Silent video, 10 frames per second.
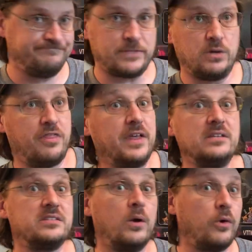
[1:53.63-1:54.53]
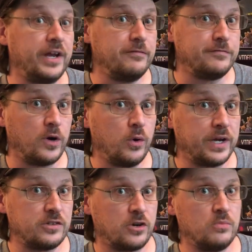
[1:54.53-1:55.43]
things that were in
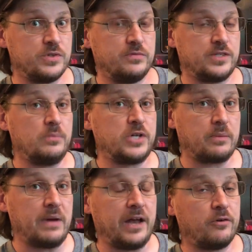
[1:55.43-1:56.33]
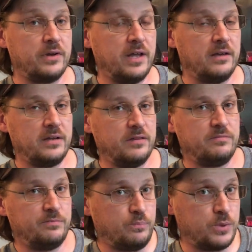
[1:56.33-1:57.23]
vogue in terms of subject matter
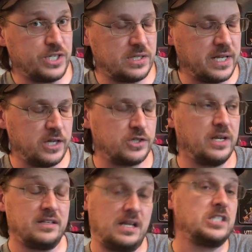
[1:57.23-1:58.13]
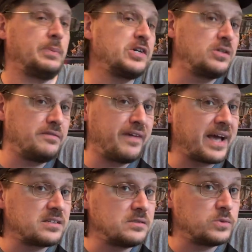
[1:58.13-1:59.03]
and presentation and special
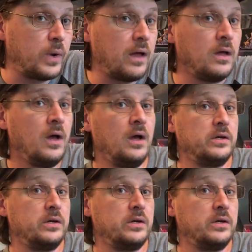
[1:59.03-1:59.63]
effects as well.